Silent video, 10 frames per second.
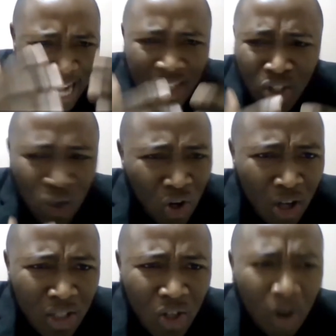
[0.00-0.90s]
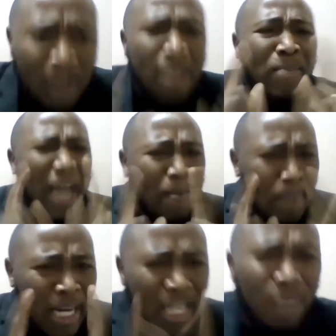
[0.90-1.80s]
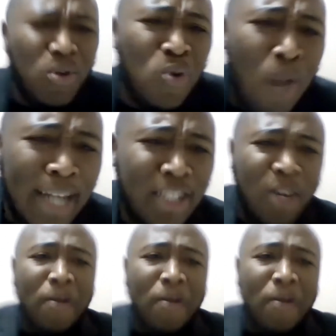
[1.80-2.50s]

to look on God. There are many of you right now,